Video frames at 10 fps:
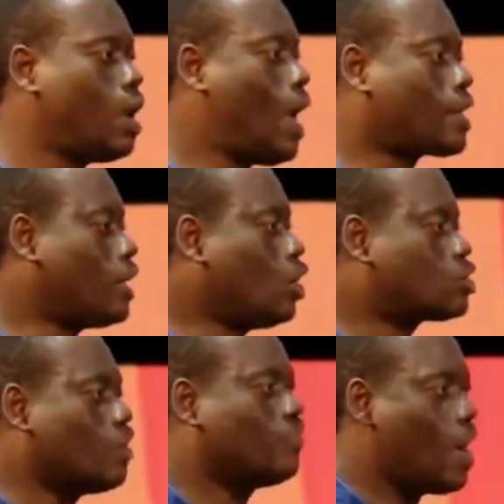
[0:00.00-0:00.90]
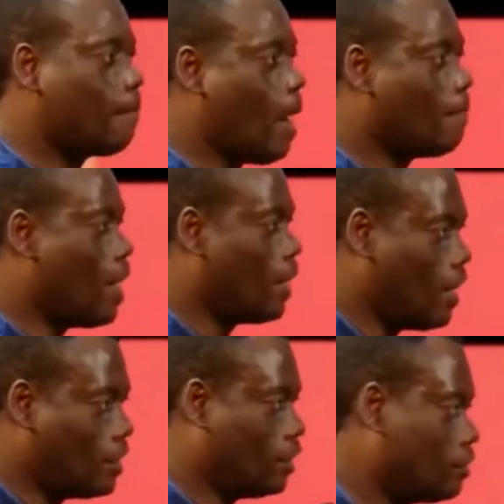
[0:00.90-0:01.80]
I cannot survive by my
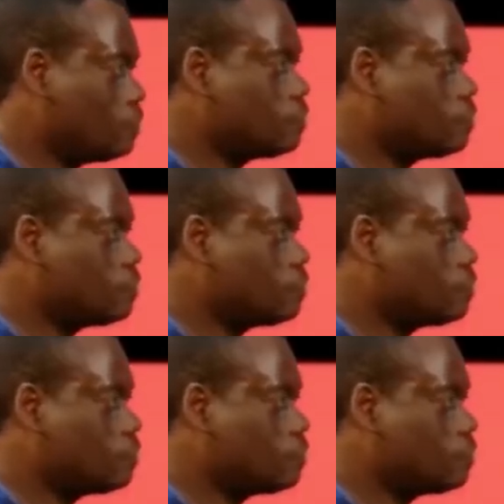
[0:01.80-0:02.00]
learning.